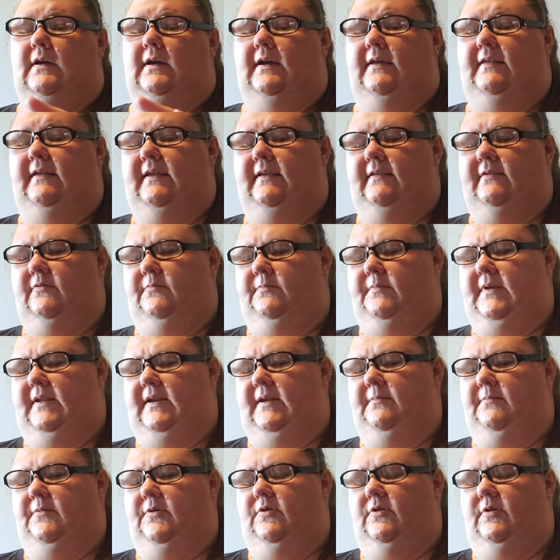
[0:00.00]
I think it's many
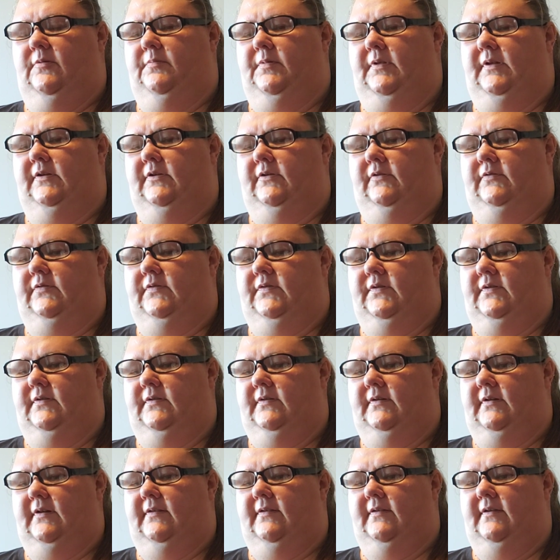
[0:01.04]
beauty blenders,
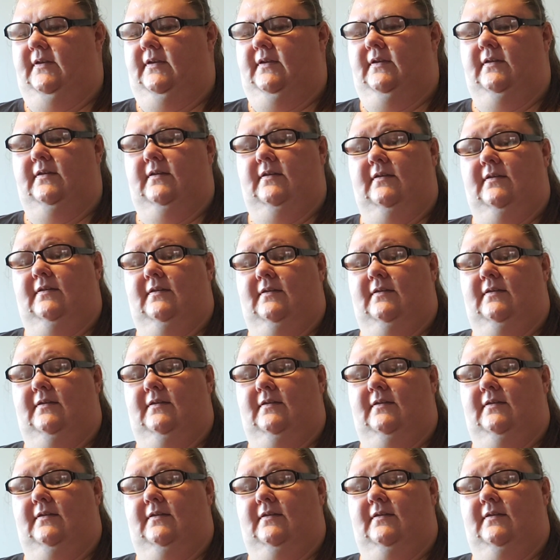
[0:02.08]
I think.